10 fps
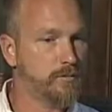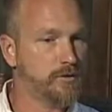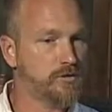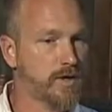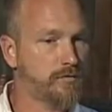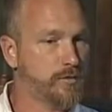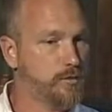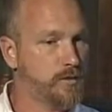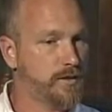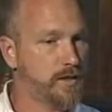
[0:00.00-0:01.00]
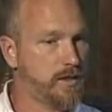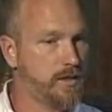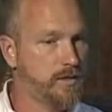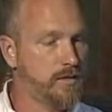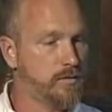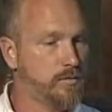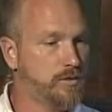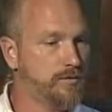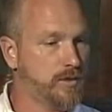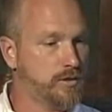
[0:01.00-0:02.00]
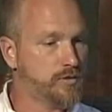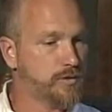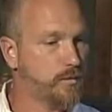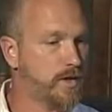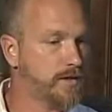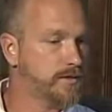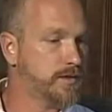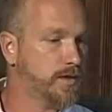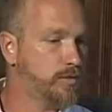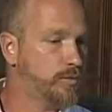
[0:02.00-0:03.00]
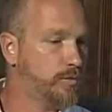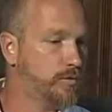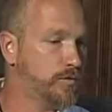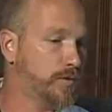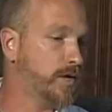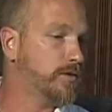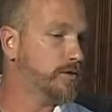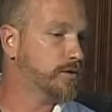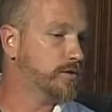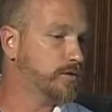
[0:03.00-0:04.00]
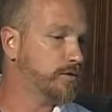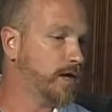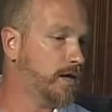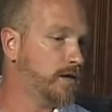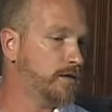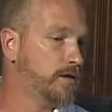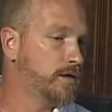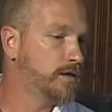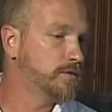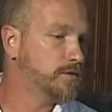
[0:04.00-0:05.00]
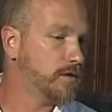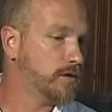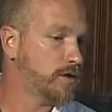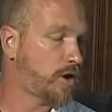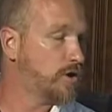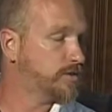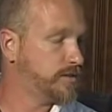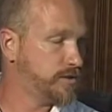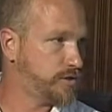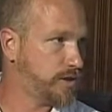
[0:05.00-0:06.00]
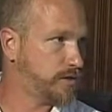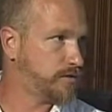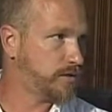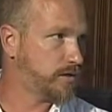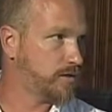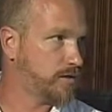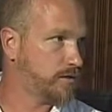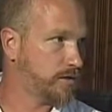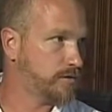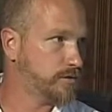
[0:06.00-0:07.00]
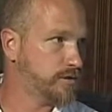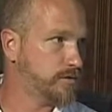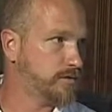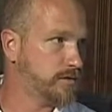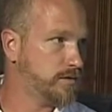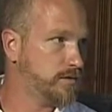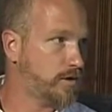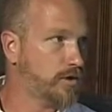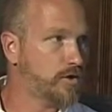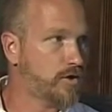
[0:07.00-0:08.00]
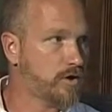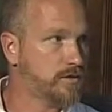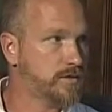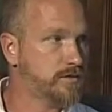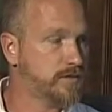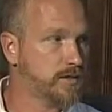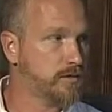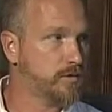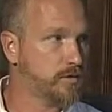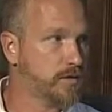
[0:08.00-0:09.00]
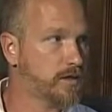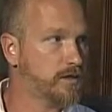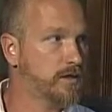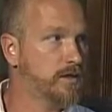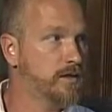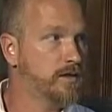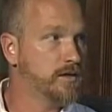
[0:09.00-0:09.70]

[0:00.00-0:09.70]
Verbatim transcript: be able to drive through one of the one of the entryways, and you'll pull through. And they're going to do a uh, car seat check. So they're, they're going to check to see are your car seats set up correctly